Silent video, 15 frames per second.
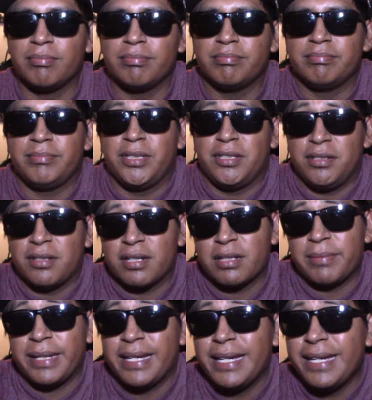you're gonna
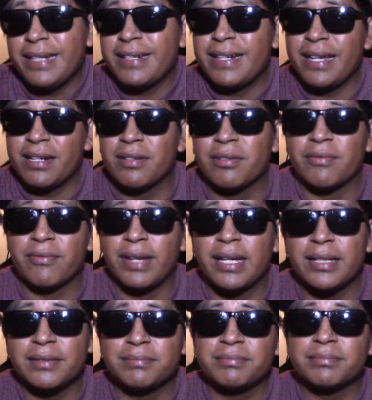be in and out of your
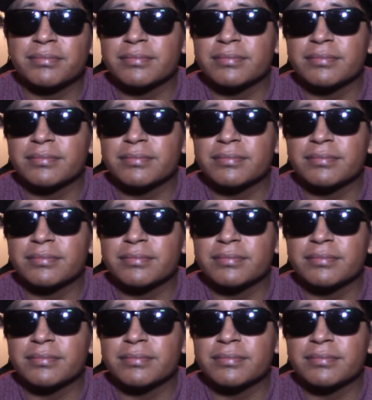van.